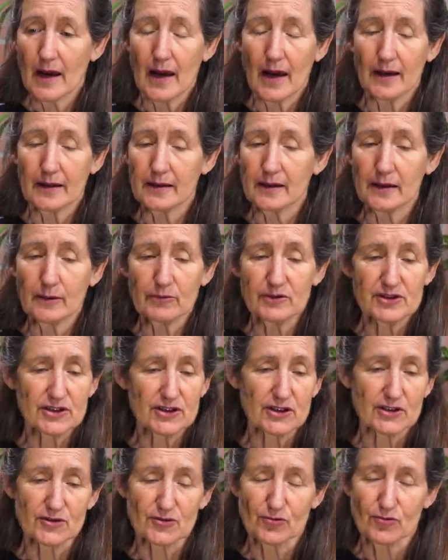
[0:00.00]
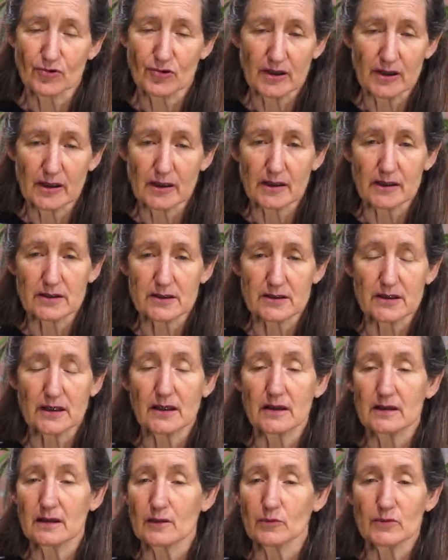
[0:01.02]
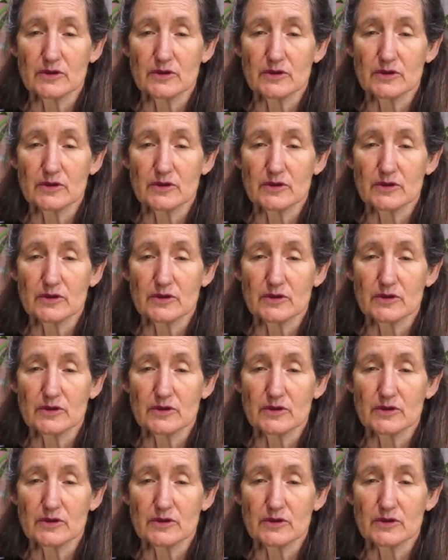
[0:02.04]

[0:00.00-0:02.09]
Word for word: and he was just gritting his teeth. He